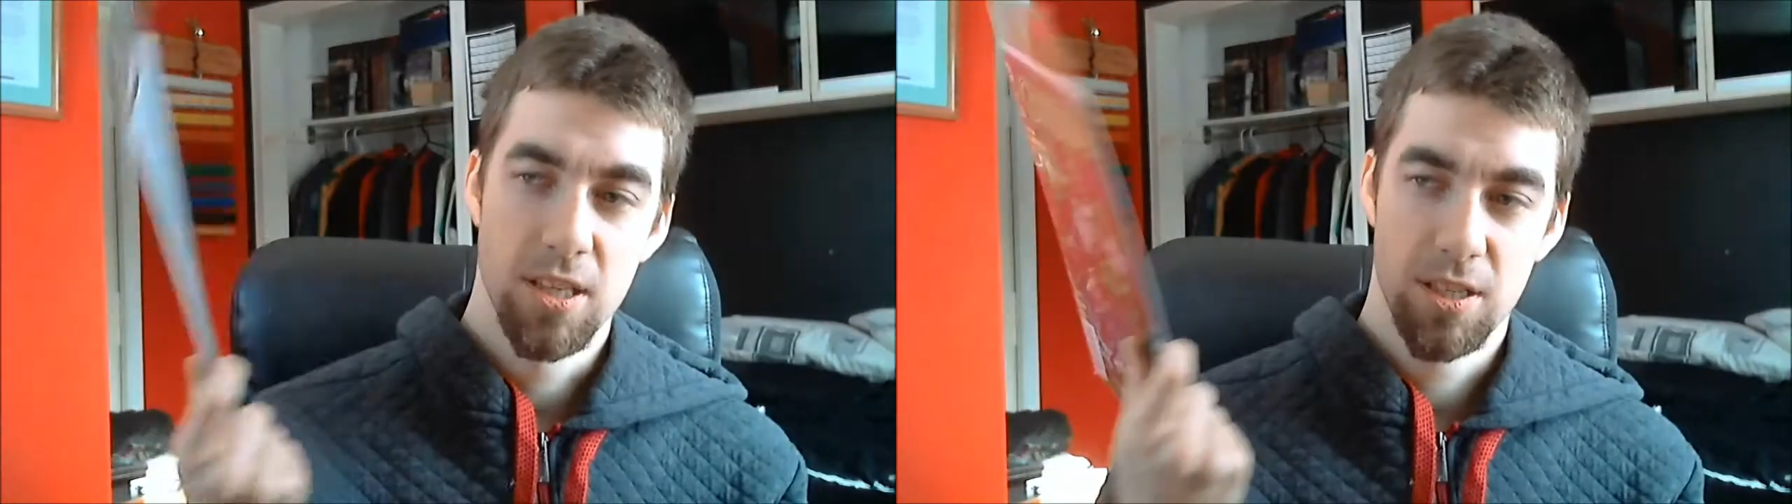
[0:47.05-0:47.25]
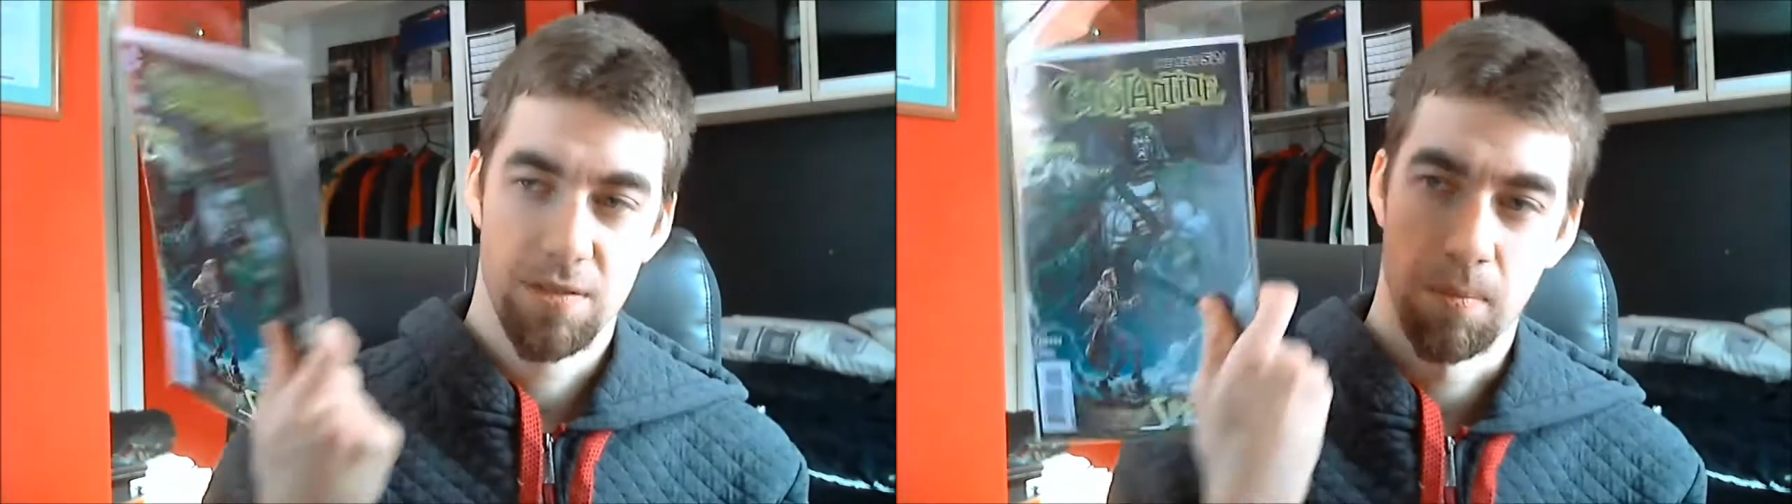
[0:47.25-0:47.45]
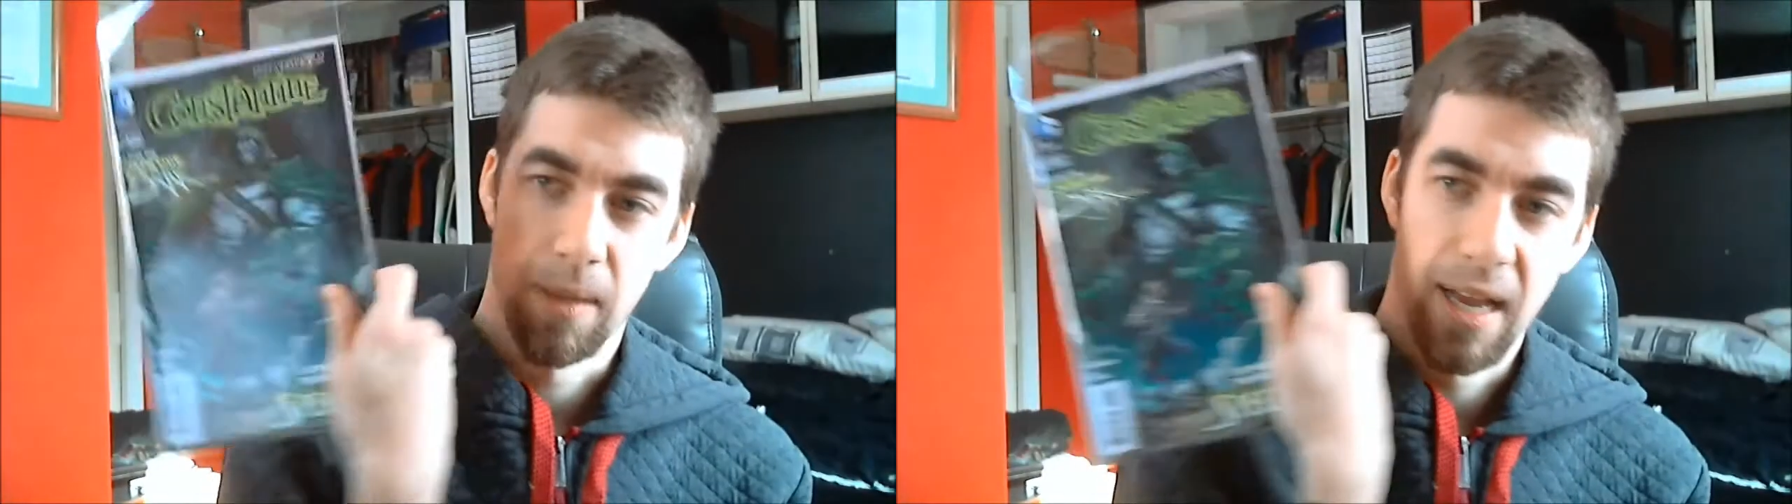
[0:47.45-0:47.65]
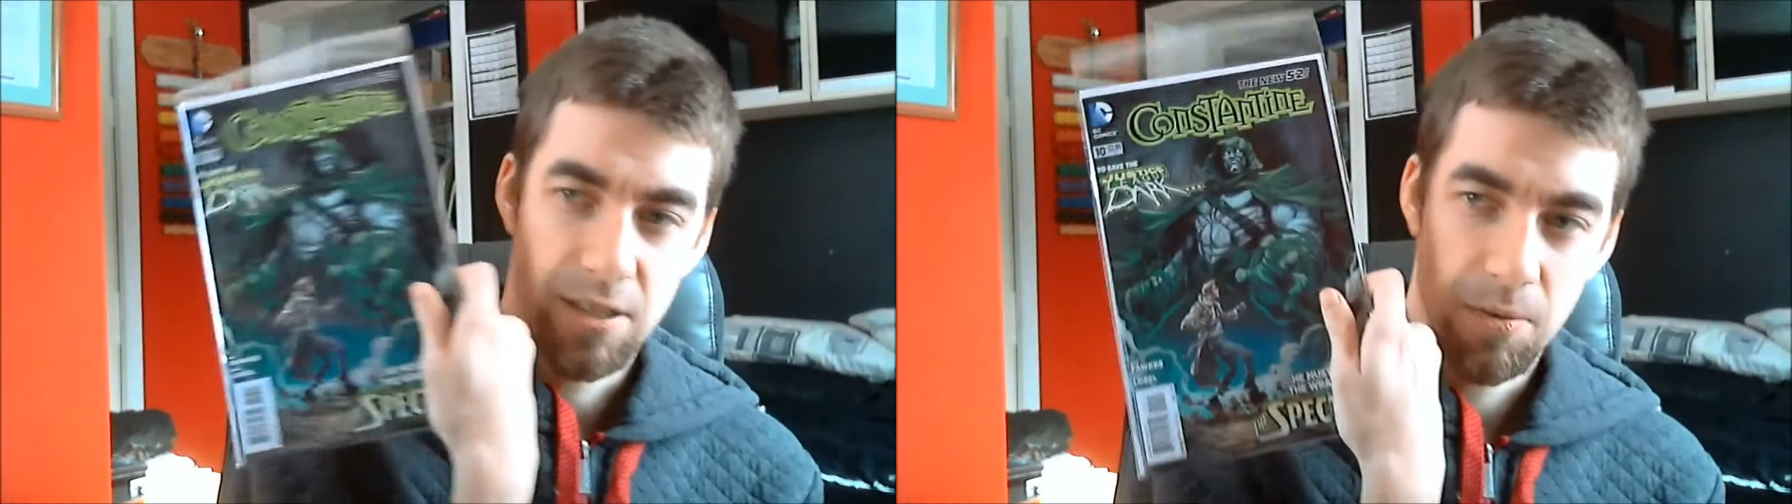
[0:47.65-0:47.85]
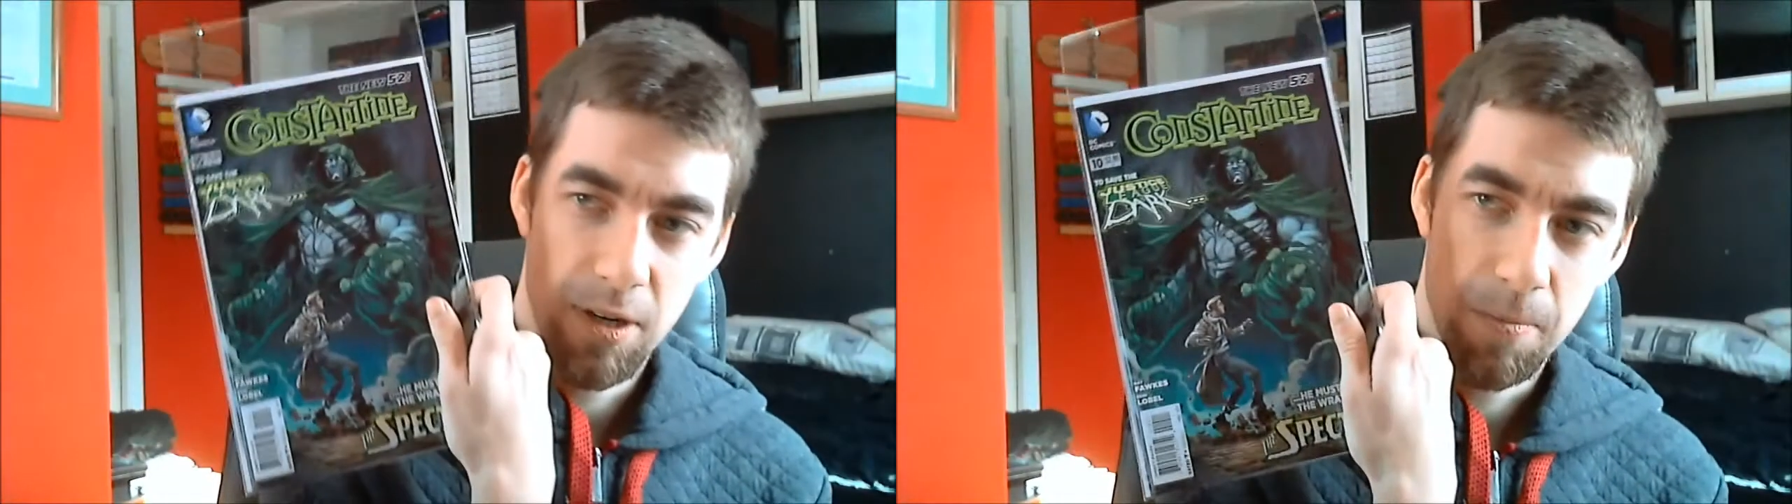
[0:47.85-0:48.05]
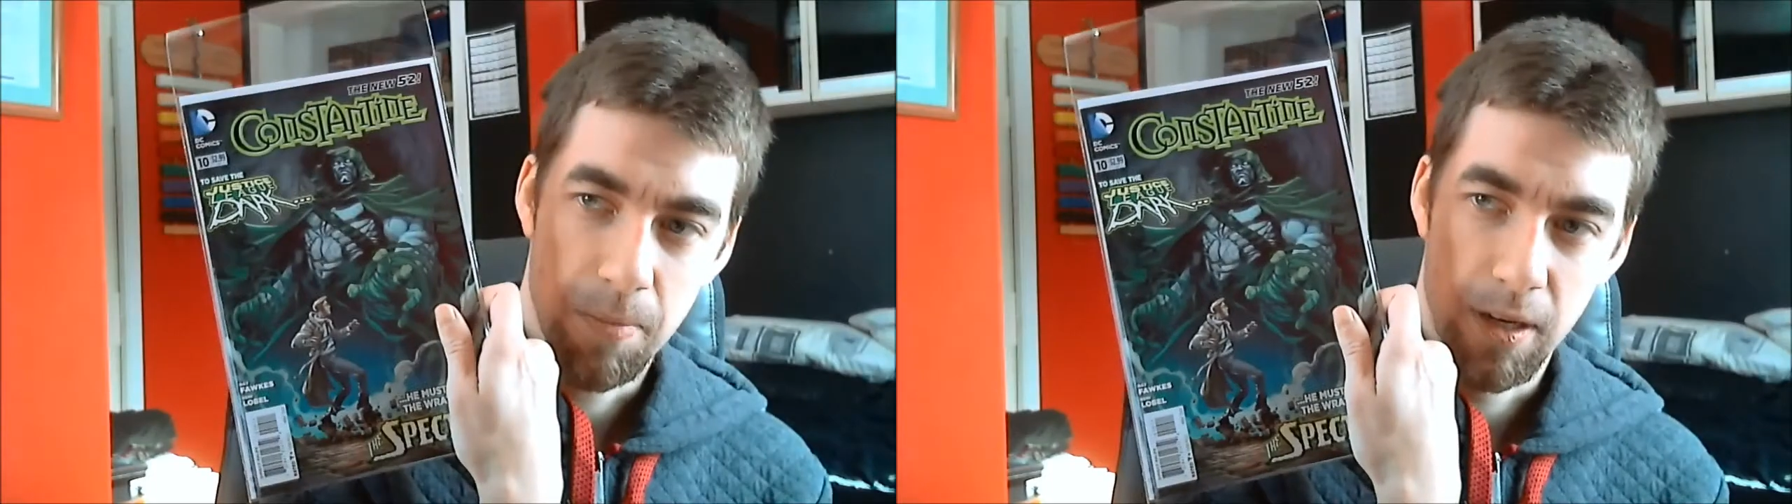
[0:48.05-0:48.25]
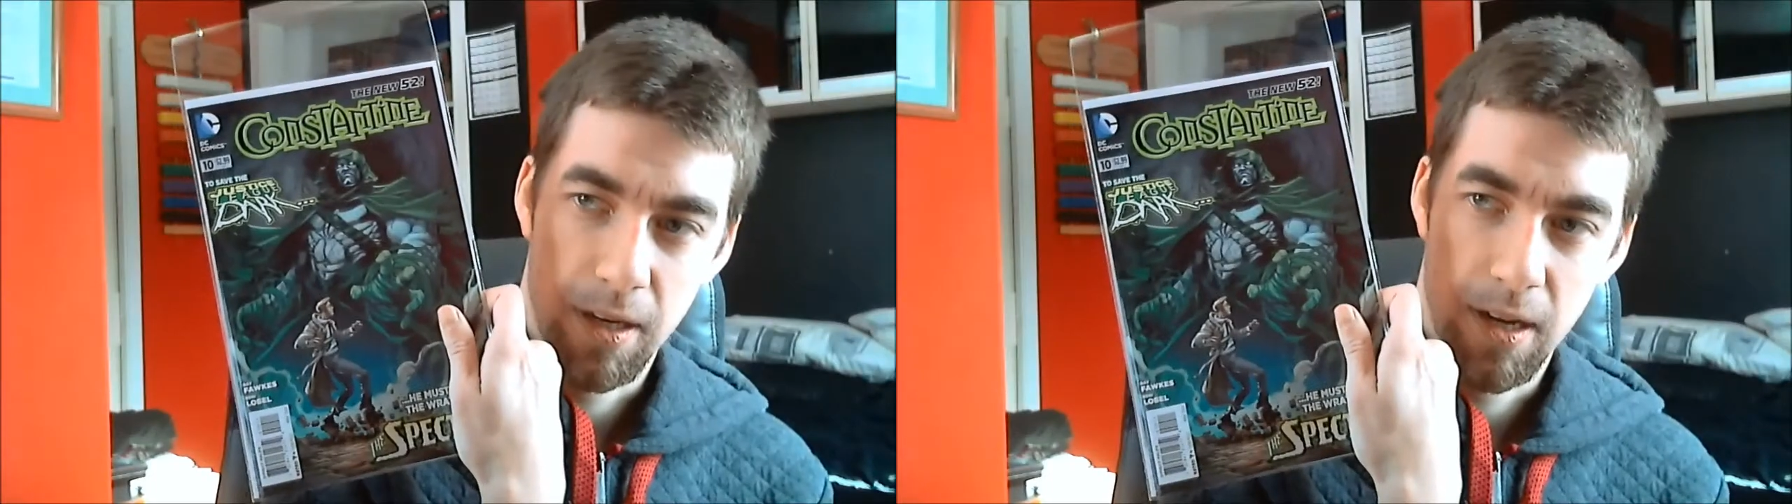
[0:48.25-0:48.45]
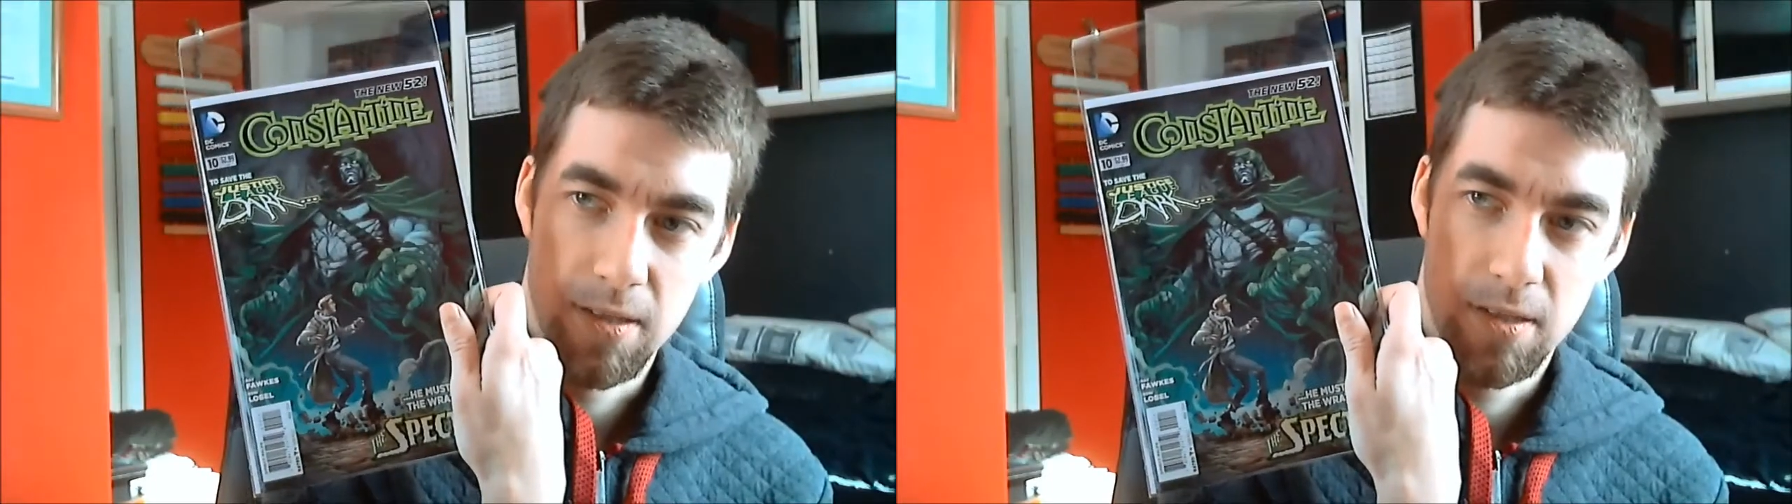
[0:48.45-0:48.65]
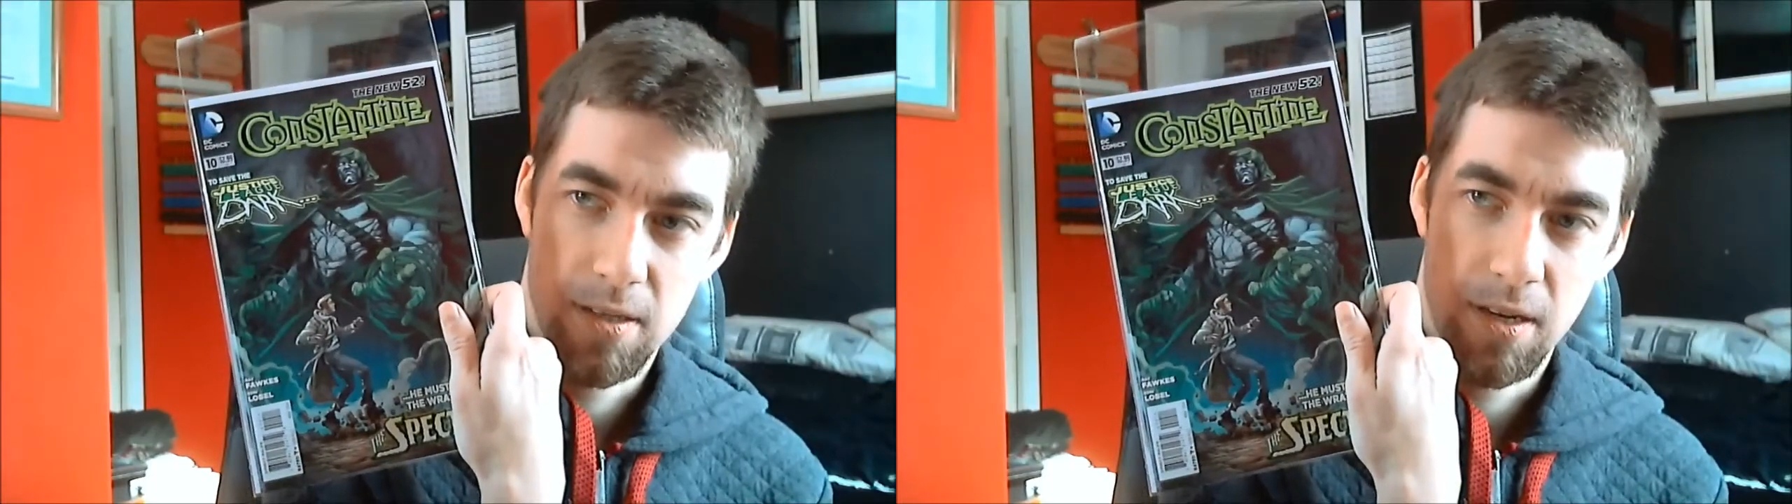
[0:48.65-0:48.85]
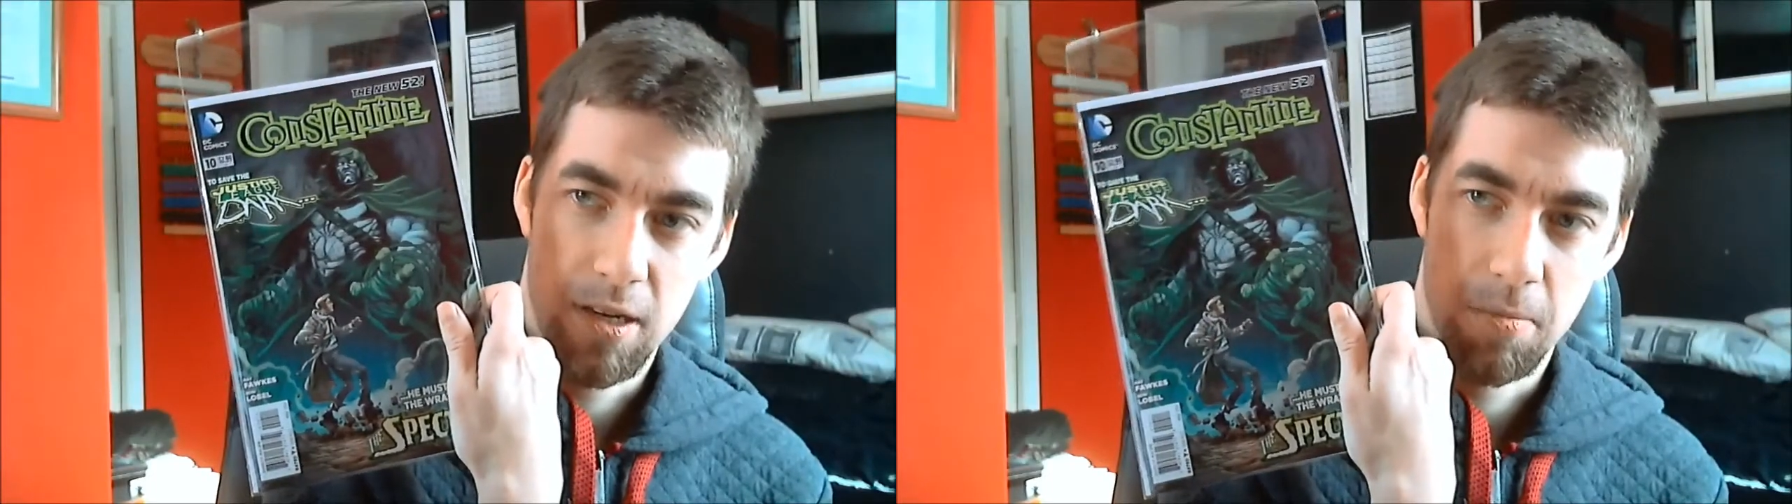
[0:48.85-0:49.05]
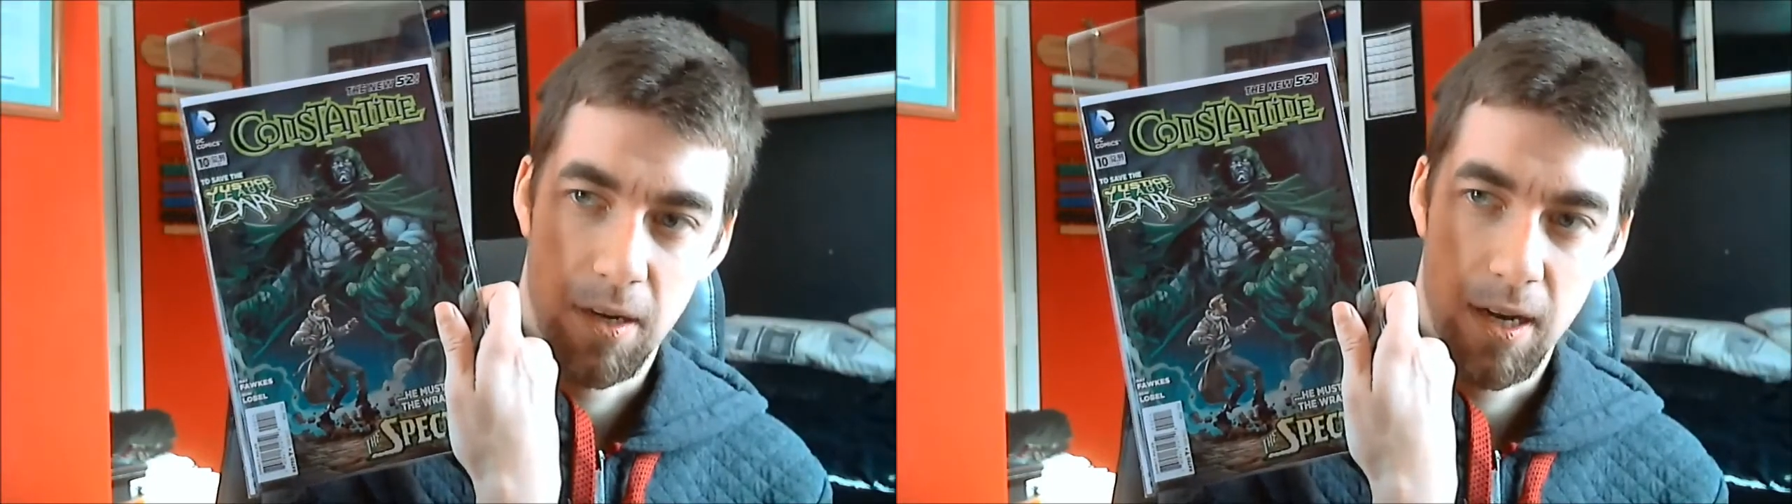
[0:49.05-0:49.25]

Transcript: This is from last week, but Constantine number